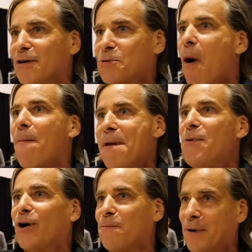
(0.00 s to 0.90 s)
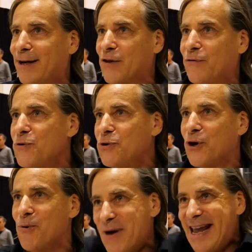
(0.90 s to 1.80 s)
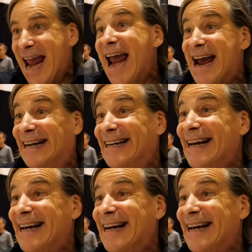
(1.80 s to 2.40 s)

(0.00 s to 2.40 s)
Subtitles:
smart people can predict the future. We can't.